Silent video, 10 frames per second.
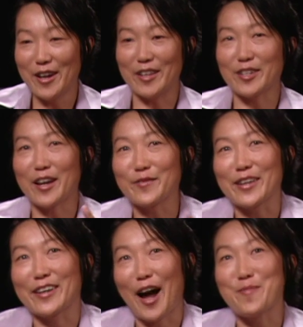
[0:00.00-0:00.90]
it's kind of
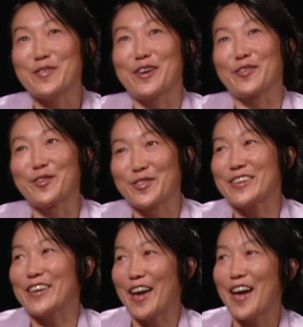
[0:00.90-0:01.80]
like hypothetical
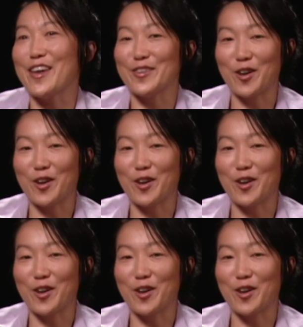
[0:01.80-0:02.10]
thinking. Hey,